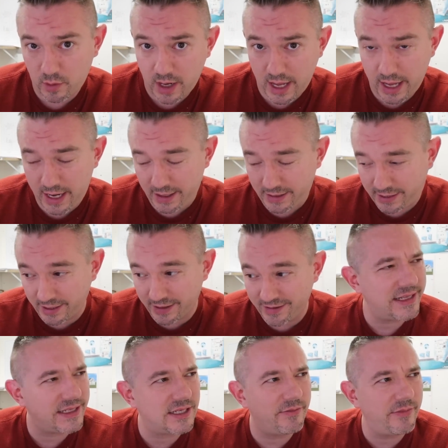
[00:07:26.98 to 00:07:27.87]
right?
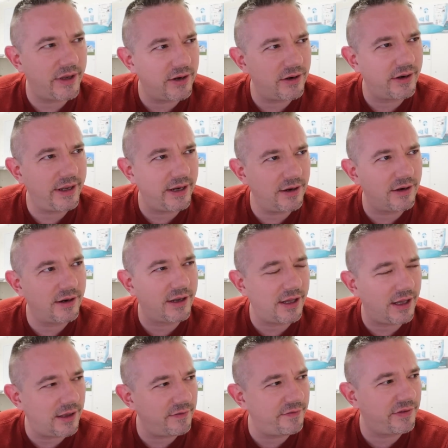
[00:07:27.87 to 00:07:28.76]
That's some inner inner
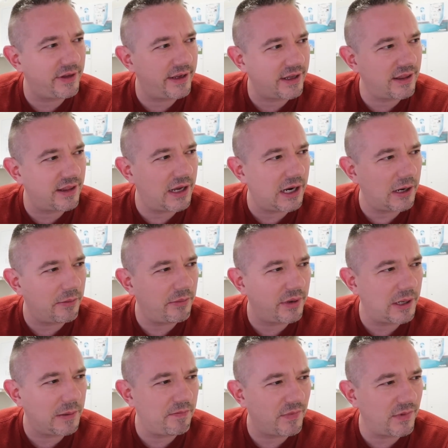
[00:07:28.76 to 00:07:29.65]
conflict there,
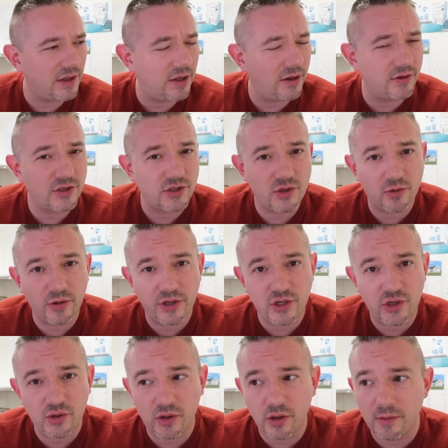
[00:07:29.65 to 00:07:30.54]
but long
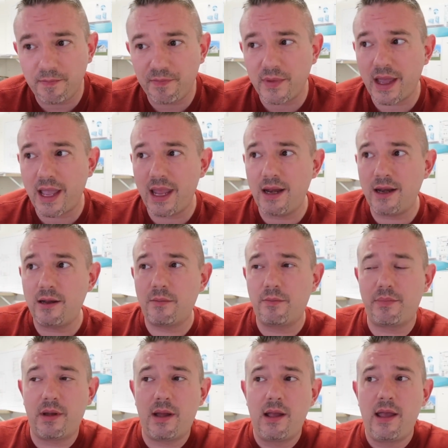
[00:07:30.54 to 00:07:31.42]
story short, I ended
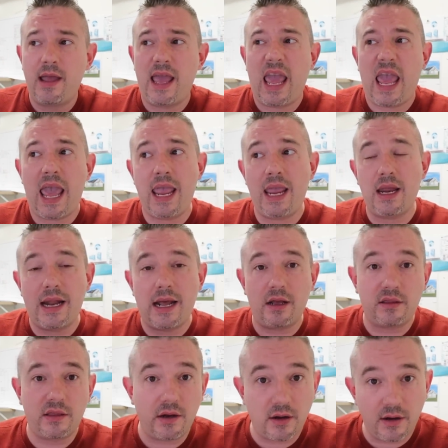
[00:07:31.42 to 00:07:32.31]
up hanging
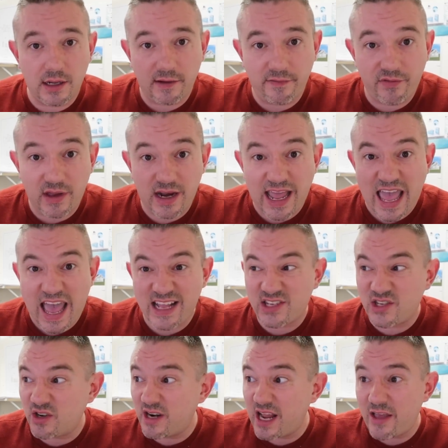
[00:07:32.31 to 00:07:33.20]
out there enough that I had
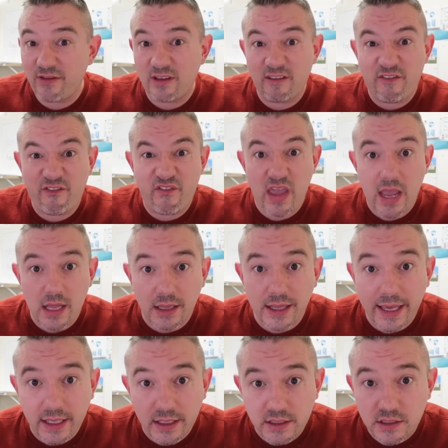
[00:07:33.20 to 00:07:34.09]
started having
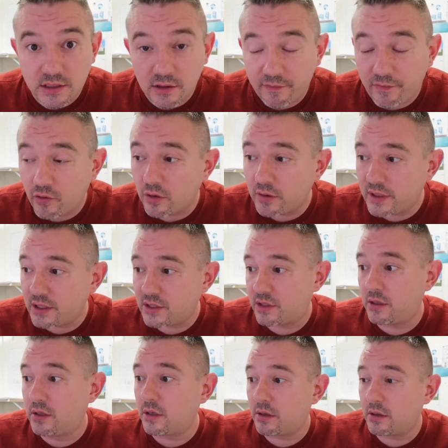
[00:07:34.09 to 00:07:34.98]
feelings for
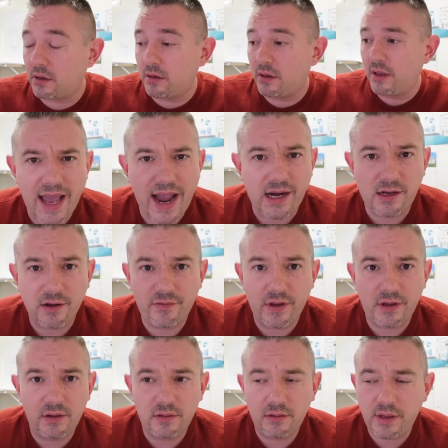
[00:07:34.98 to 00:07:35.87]
this girl.
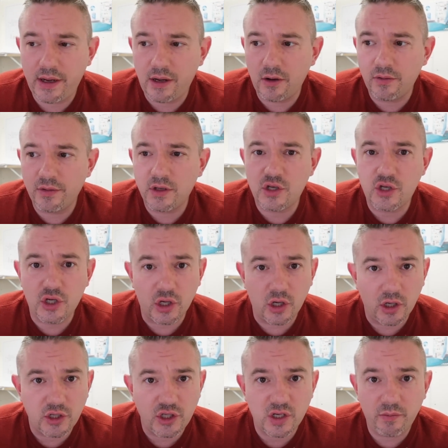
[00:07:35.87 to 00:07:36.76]
Active in you know in the
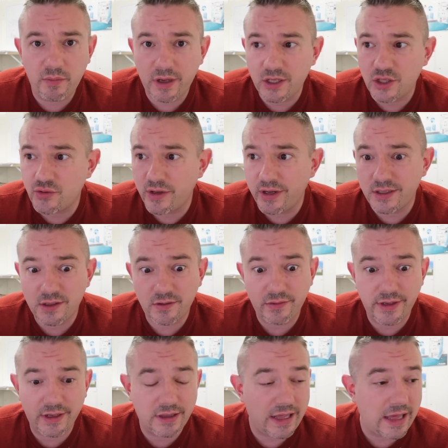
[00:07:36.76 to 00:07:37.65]
church and ministry and
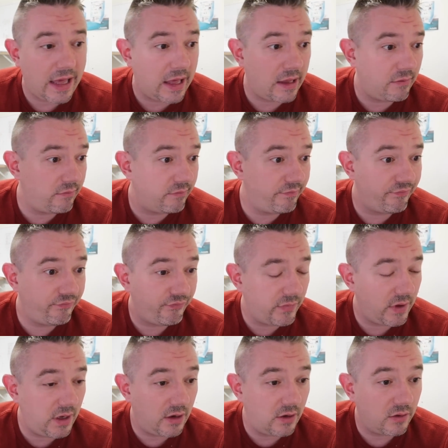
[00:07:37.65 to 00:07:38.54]
stuff like that,
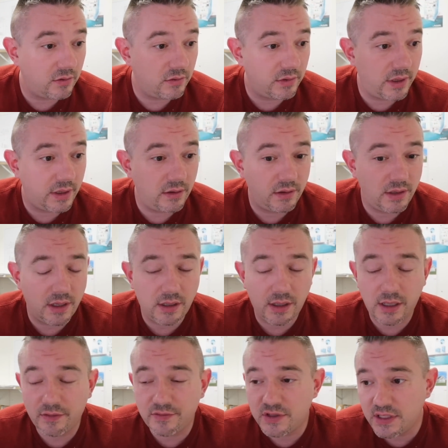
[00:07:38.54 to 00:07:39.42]
and you know did
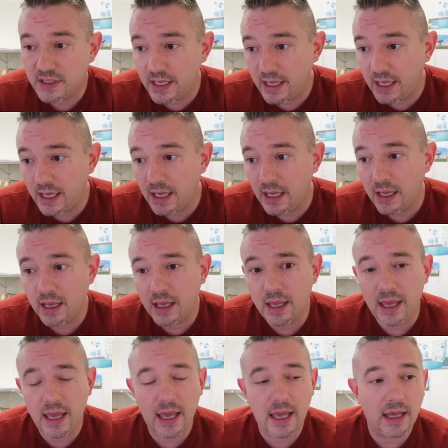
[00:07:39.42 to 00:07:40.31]
a lot of
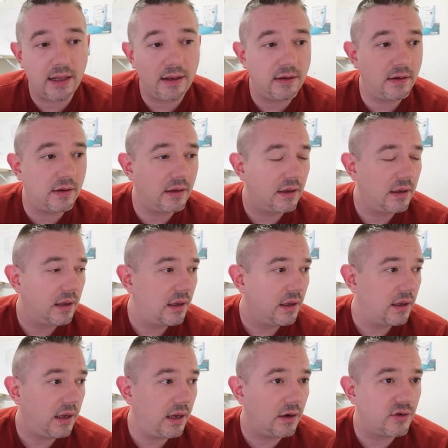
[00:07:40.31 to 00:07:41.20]
singing, and
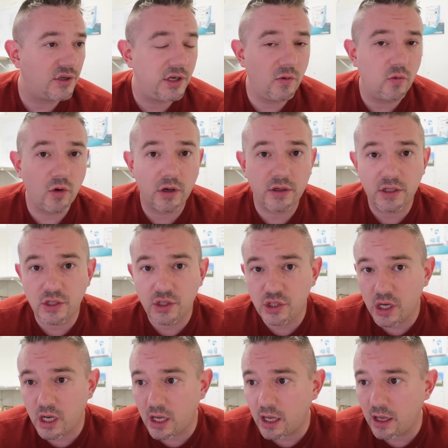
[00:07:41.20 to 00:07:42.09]
you know she worked a
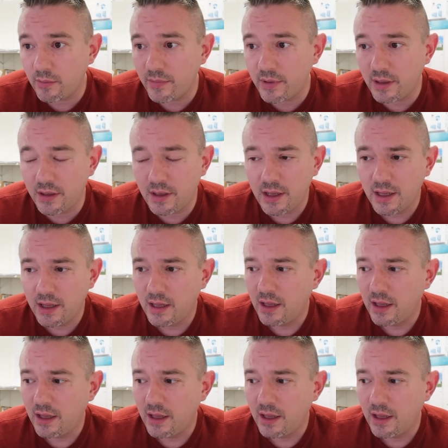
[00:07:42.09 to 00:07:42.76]
job, and